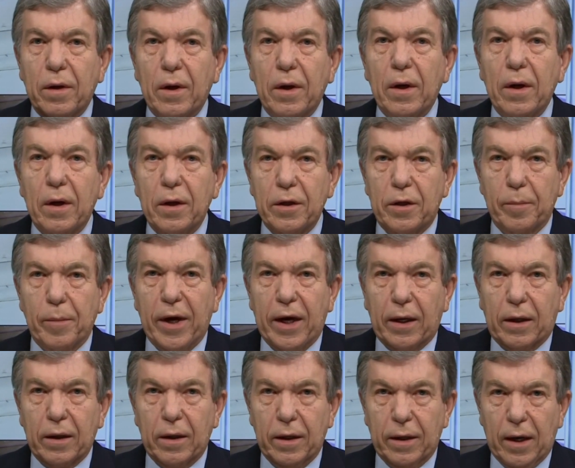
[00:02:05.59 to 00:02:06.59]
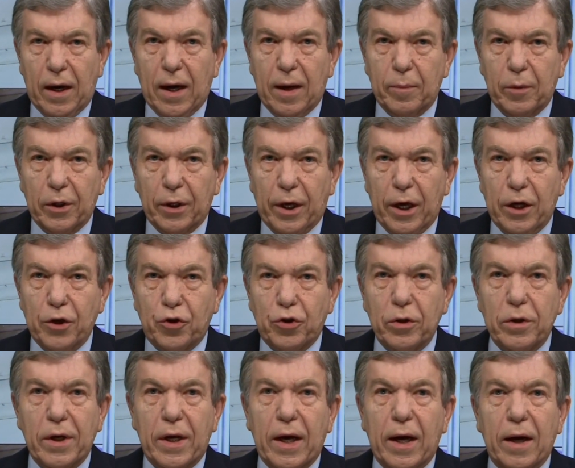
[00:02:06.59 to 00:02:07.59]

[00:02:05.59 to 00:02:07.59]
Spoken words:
to make an obligation,